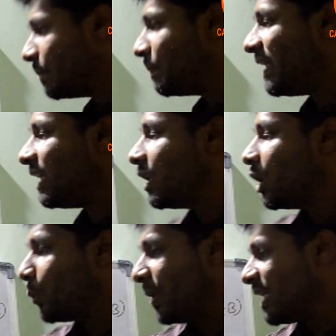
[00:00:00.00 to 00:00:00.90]
simply
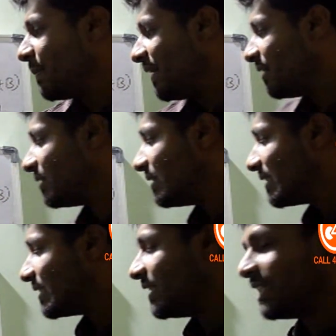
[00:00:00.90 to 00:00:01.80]
20 minus
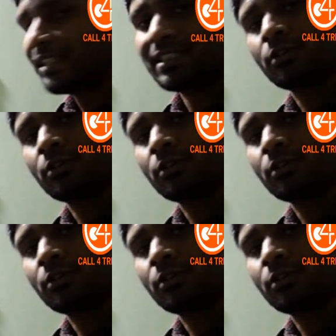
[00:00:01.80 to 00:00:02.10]
16, it is